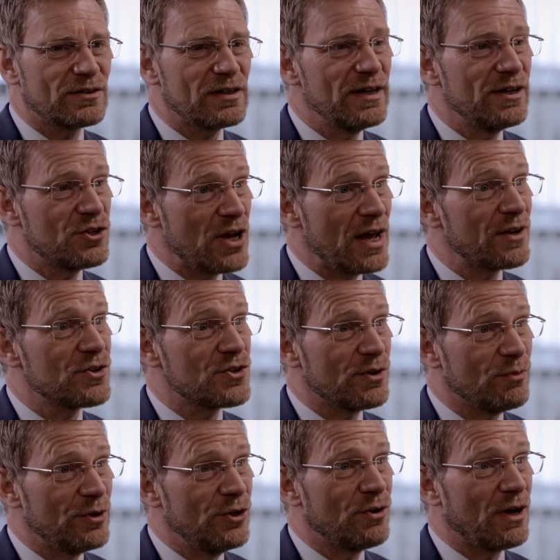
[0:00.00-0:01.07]
clearly
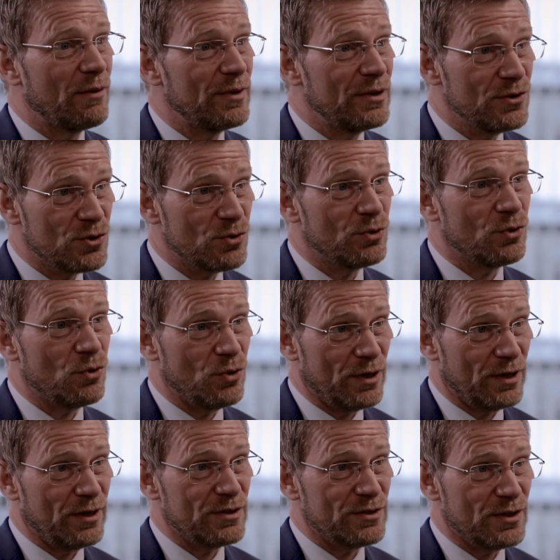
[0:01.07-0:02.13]
challenging when you come into an
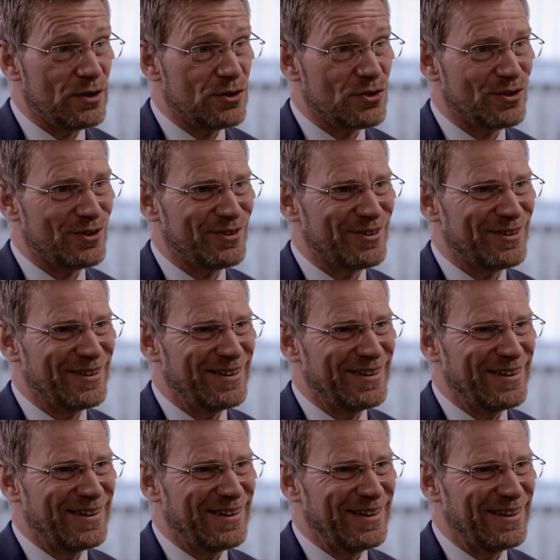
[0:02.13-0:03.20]
organisation
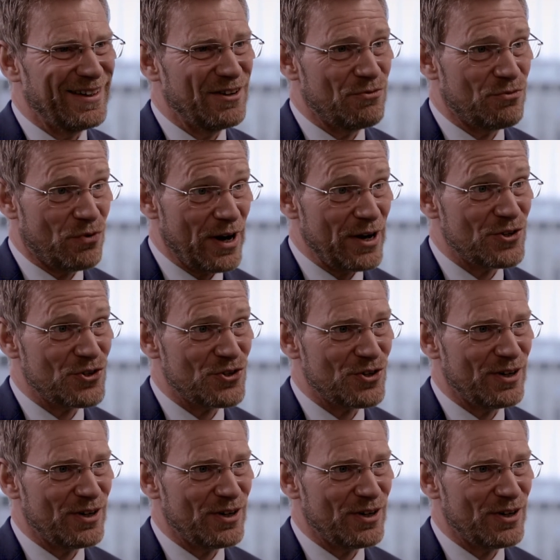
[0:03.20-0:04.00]
fresh